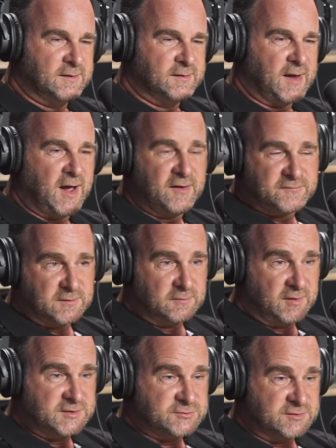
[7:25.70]
After the
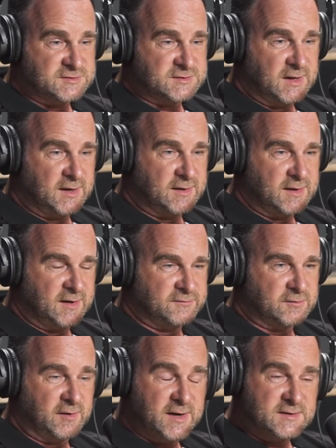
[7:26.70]
race restarted,
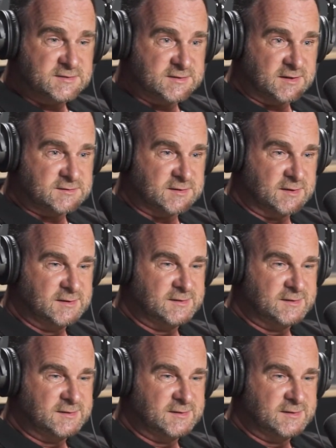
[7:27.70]
after Ayrton's accident,